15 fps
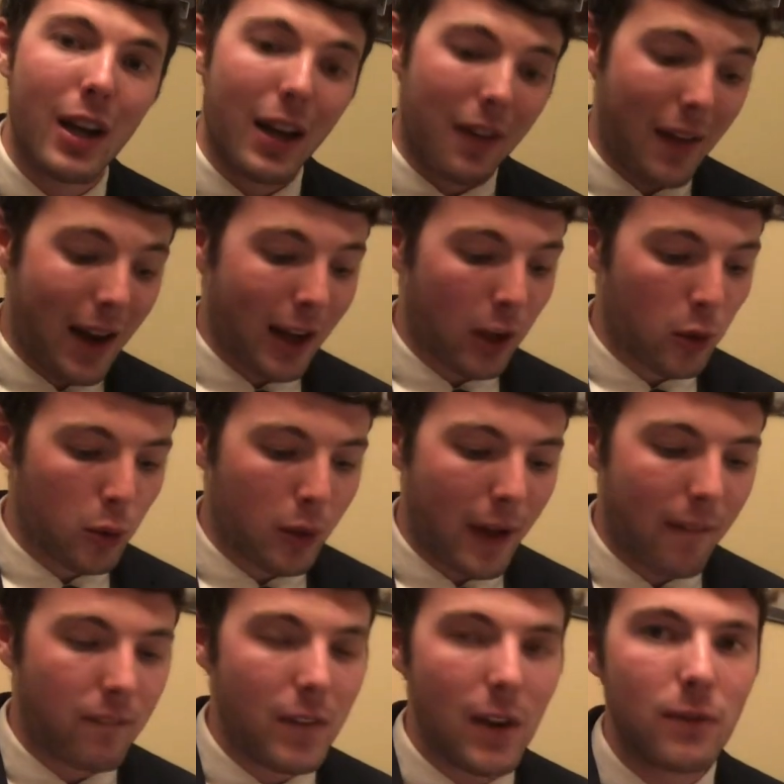and that included
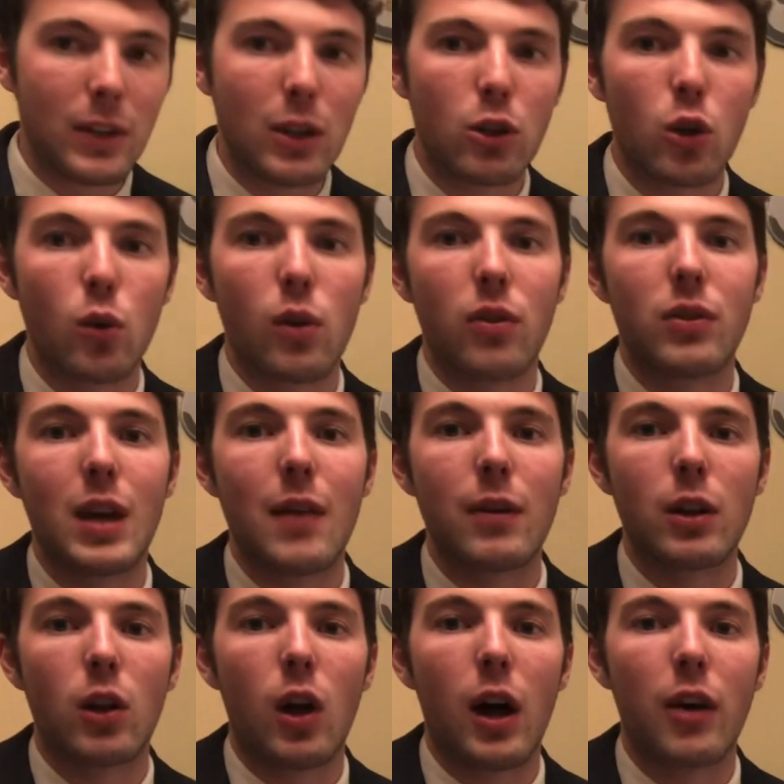a 52 to
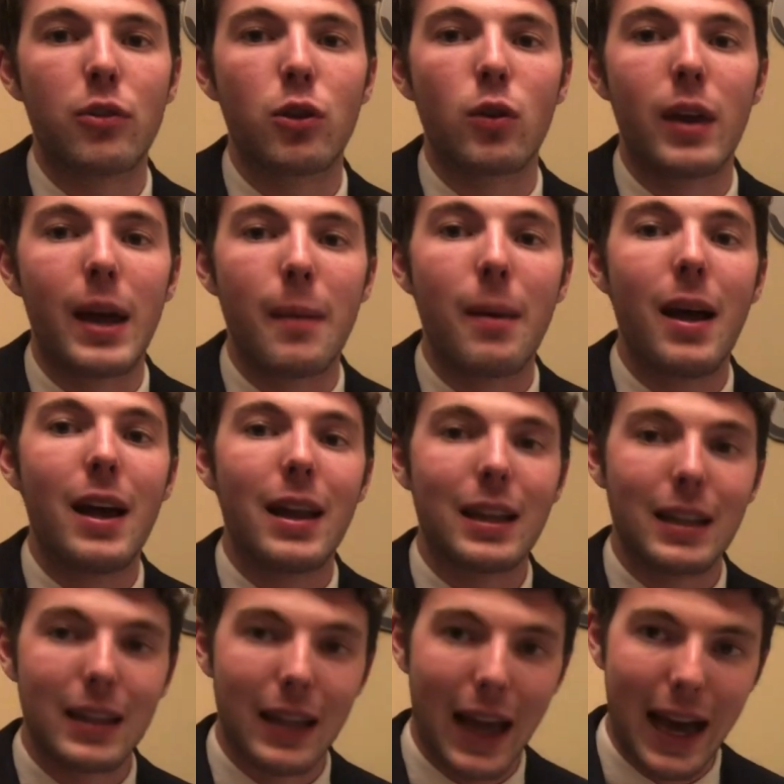7 loss to them
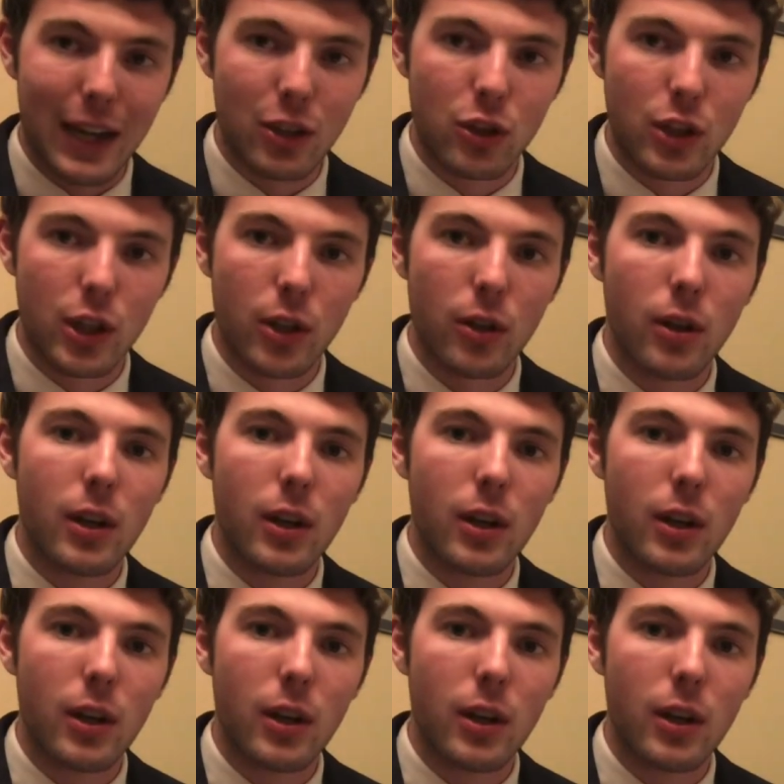last year.